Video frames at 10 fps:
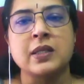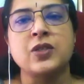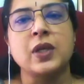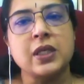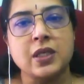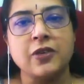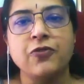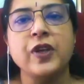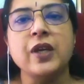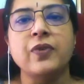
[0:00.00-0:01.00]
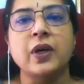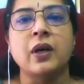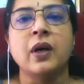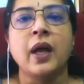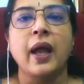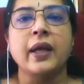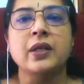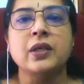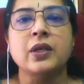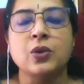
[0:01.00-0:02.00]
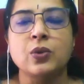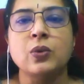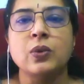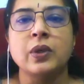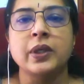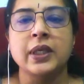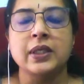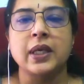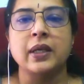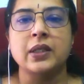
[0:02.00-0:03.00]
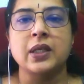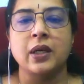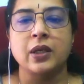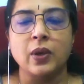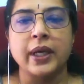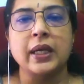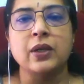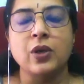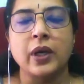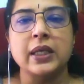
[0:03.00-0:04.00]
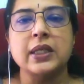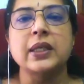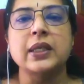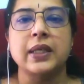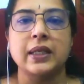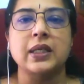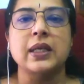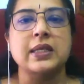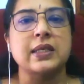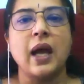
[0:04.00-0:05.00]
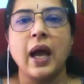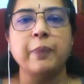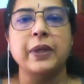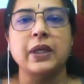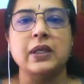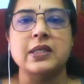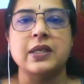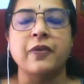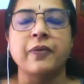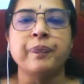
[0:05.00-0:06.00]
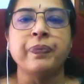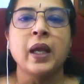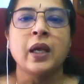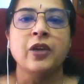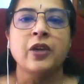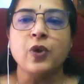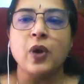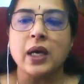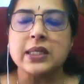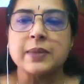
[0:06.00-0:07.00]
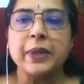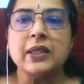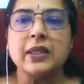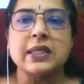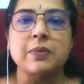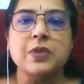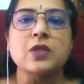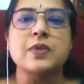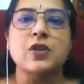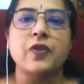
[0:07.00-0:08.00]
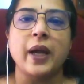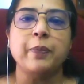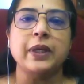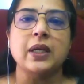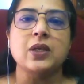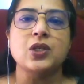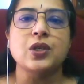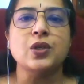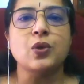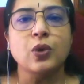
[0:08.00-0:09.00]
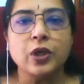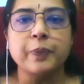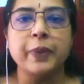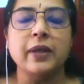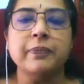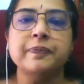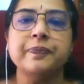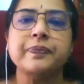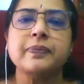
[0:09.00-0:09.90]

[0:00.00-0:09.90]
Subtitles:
treating fever, and you are getting detected as a hypertensive. If you ask me, the symptoms of hypertension could be